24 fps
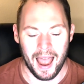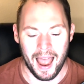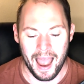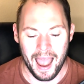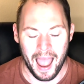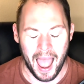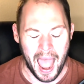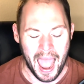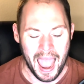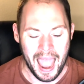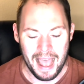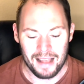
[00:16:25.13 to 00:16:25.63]

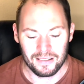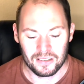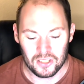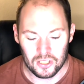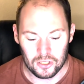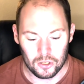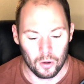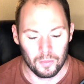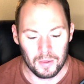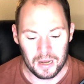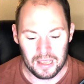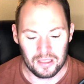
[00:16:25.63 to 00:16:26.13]
had
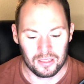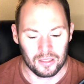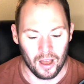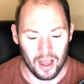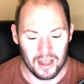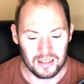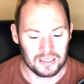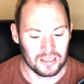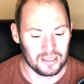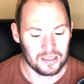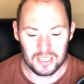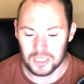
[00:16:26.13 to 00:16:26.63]
so many
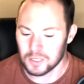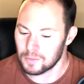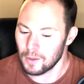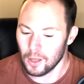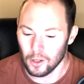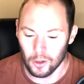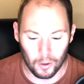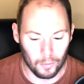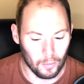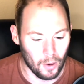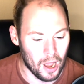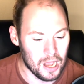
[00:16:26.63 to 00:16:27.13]
thoughts on this.
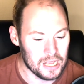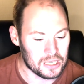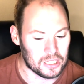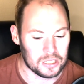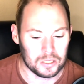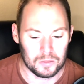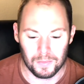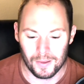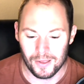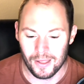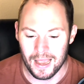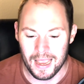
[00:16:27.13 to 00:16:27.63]
Miller Moss
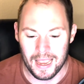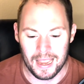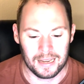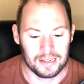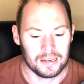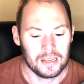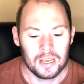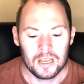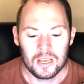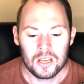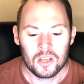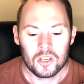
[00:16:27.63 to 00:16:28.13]
is
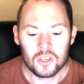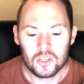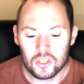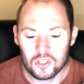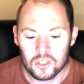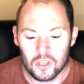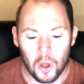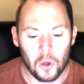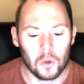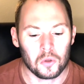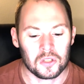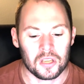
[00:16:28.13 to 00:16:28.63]
playing
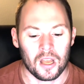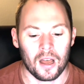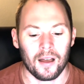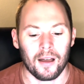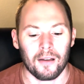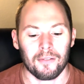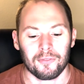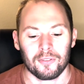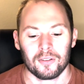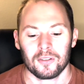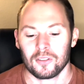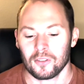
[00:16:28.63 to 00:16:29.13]
so
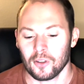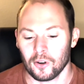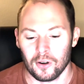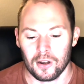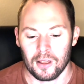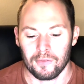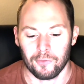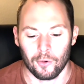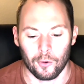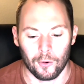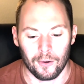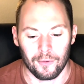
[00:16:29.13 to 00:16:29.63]
tough.
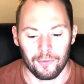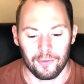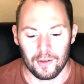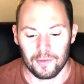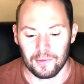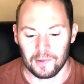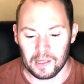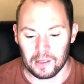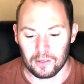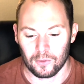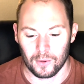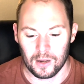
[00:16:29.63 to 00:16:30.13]
34 of
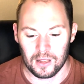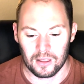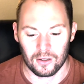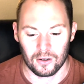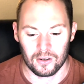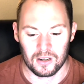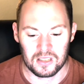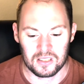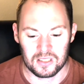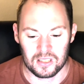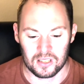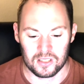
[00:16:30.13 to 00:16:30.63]
50,
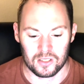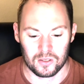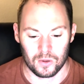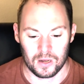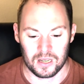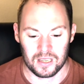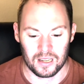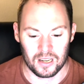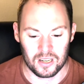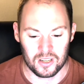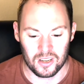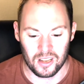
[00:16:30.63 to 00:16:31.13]
336,
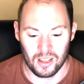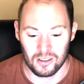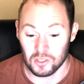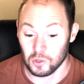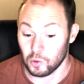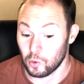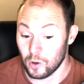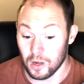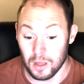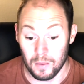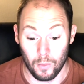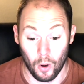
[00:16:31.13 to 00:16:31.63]
3 touchdowns.
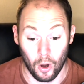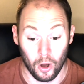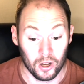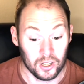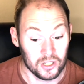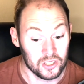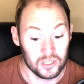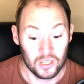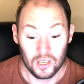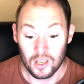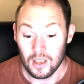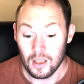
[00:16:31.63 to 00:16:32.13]
Woody
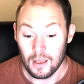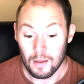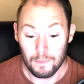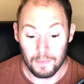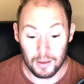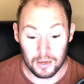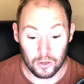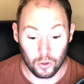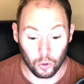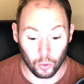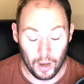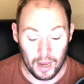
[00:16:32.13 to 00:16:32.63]
Marks
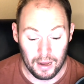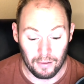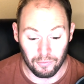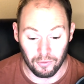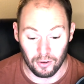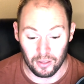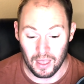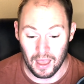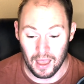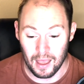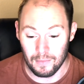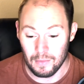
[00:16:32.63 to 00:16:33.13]
been great
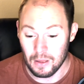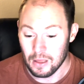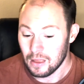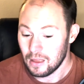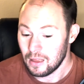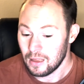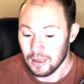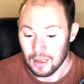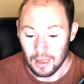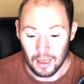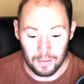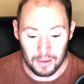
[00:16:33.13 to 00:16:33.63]
for them.
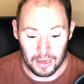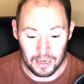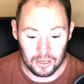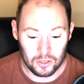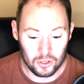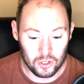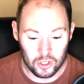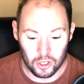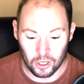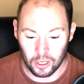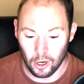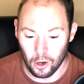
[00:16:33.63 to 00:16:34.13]
I
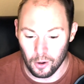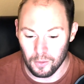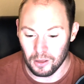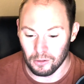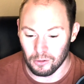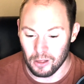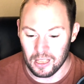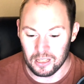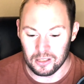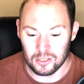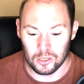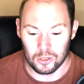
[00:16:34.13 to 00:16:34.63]
mean, Jacoby
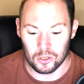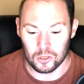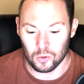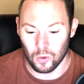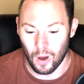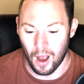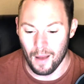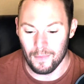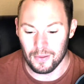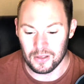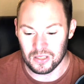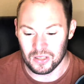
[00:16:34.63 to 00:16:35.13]
Lane, Deuce
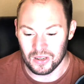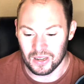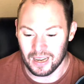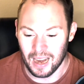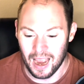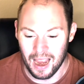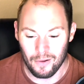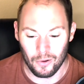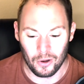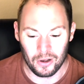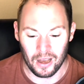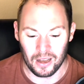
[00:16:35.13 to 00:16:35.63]
Robinson,
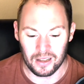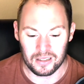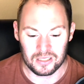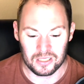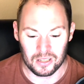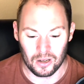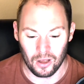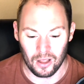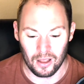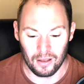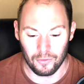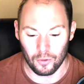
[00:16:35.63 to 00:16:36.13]
Kyron
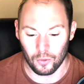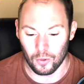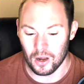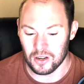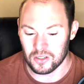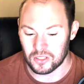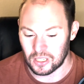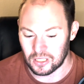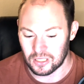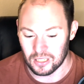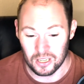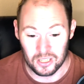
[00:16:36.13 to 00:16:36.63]
Hudson all have a
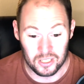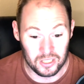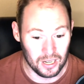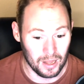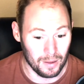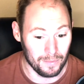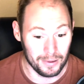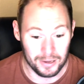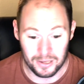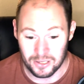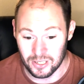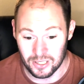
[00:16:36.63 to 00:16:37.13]
rushing
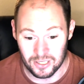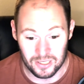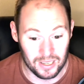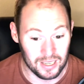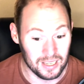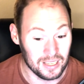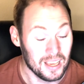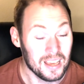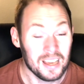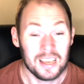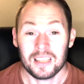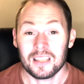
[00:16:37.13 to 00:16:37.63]
touchdown, but it's just
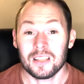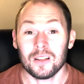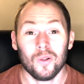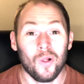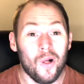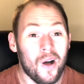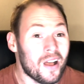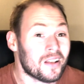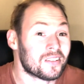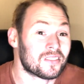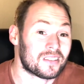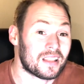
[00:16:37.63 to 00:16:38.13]
like, you
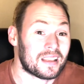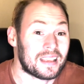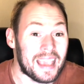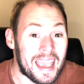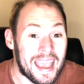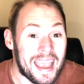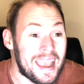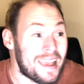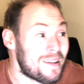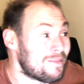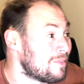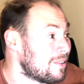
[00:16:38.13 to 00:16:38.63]
lost the
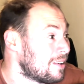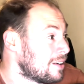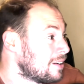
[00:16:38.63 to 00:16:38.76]
game.